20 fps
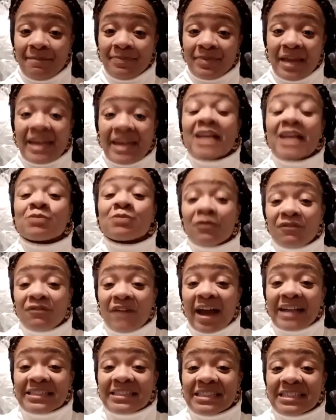And that's what
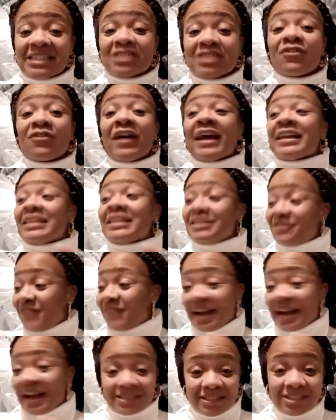fashion is.
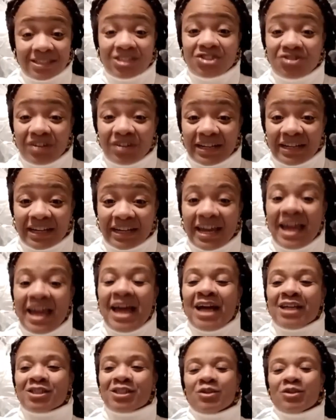Fashion is trending.
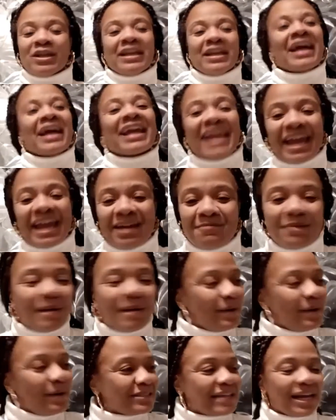So then I came up,
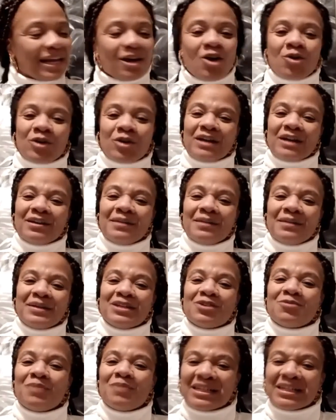I was like, okay, let me
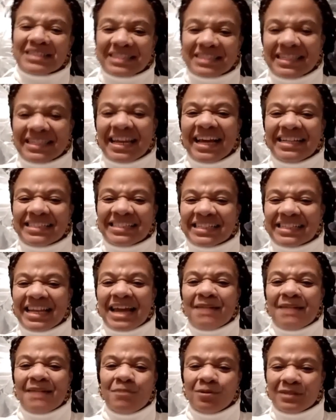do my Shana
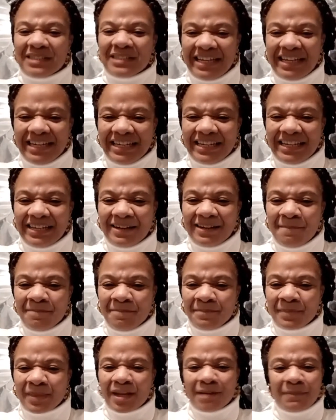Slay Boutique.
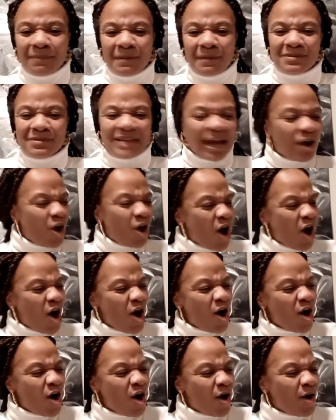Because people's like,
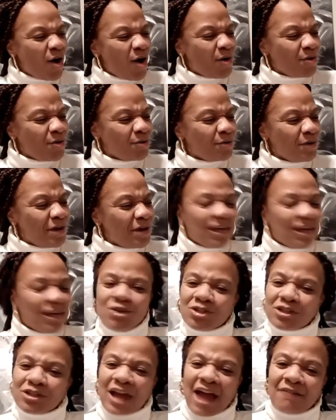oh, you
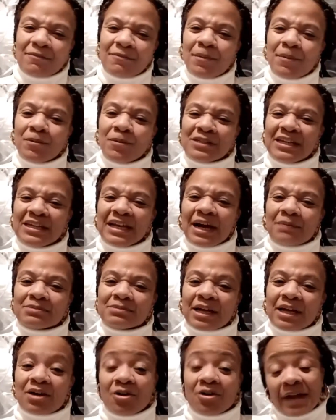should have a boutique. I was
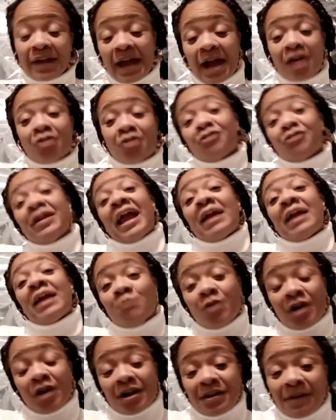like, okay, I'll create
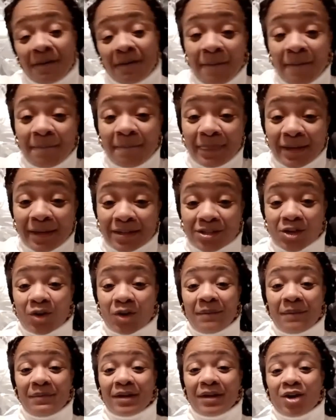one. And so
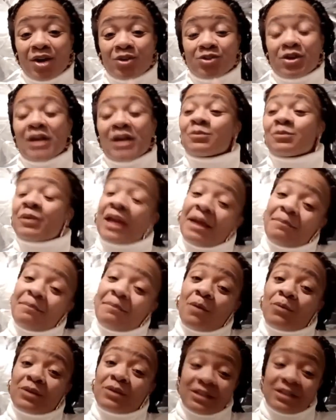let me go. So I came
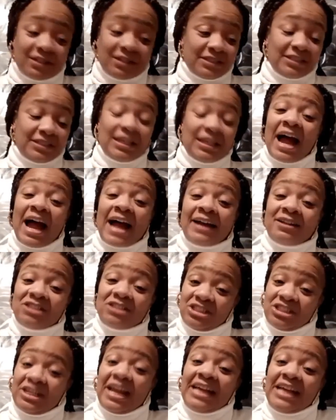up with the line
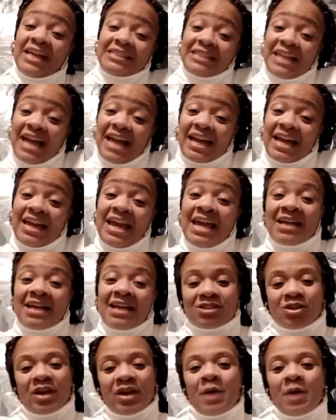Shana Slay.
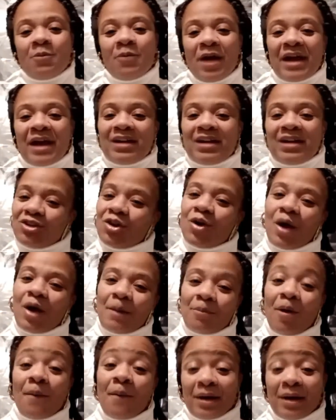So that way, you know, I
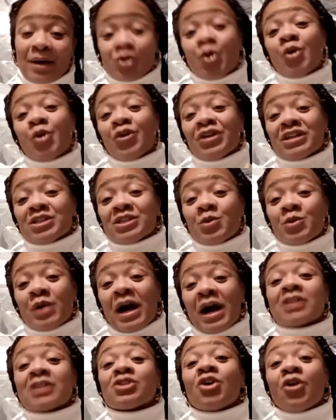brought my daughter into it.
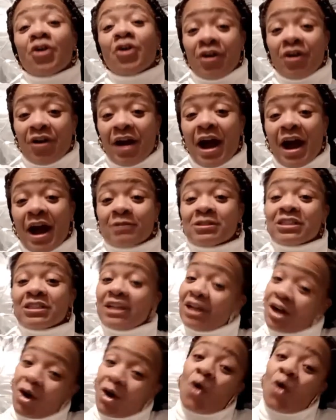I taught her how to
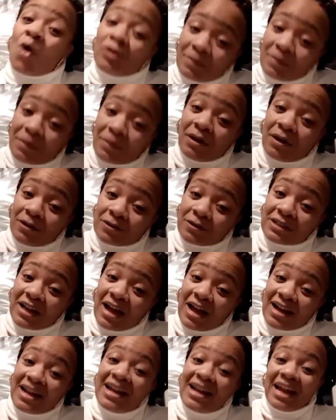get her own lip gloss
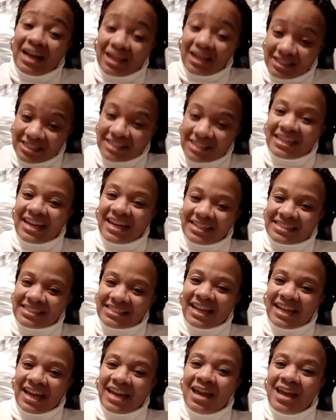line in the Shana
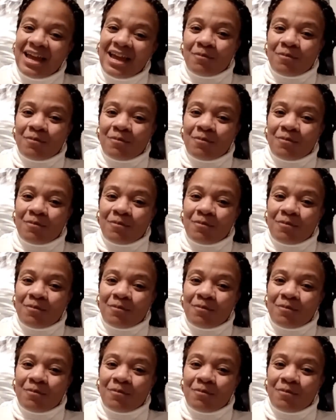Slay.